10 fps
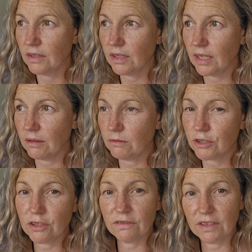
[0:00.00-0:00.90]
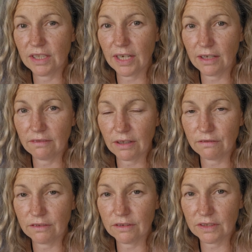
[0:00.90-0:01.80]
we're shifting out of our
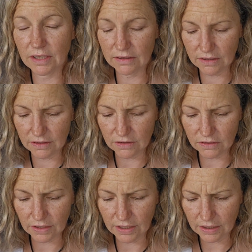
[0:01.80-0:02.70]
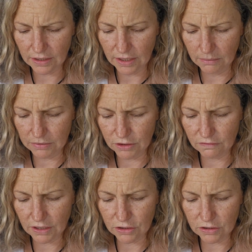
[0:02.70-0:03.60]
fruit season in Australia. But your
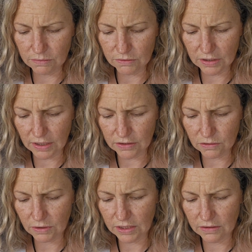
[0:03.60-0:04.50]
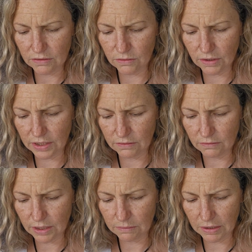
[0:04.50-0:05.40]
vegetables are sweet green and
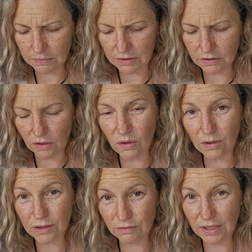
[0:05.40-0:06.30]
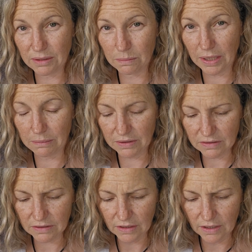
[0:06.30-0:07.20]
red peppers, hot red
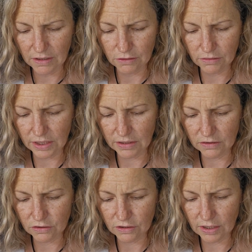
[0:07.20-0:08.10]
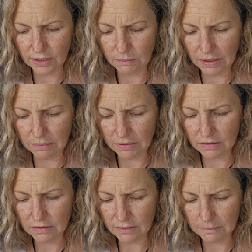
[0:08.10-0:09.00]
peppers, green chili
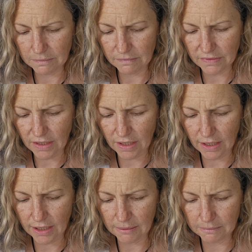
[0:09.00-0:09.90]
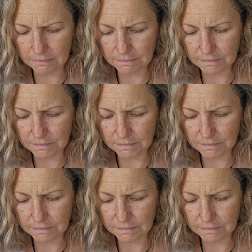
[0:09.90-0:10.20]
peppers. Black